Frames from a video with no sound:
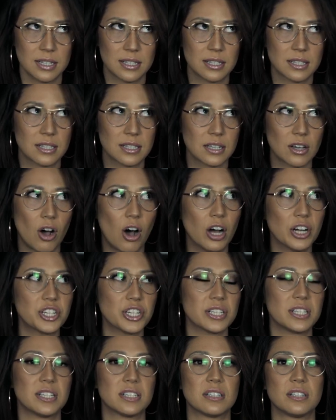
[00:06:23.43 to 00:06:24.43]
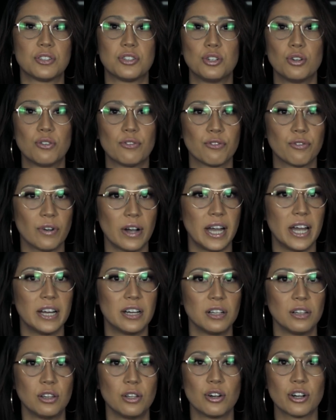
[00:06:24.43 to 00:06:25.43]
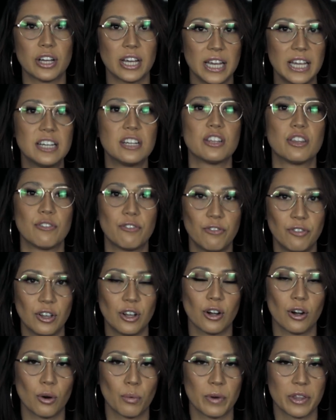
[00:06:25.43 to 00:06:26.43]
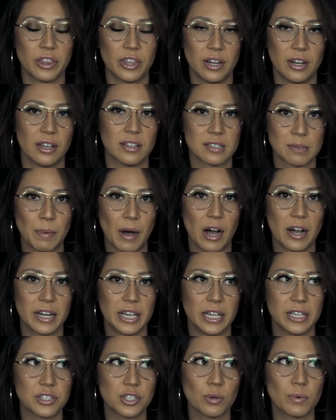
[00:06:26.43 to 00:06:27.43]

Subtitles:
This consciousness is too afraid to look into the fear within its body.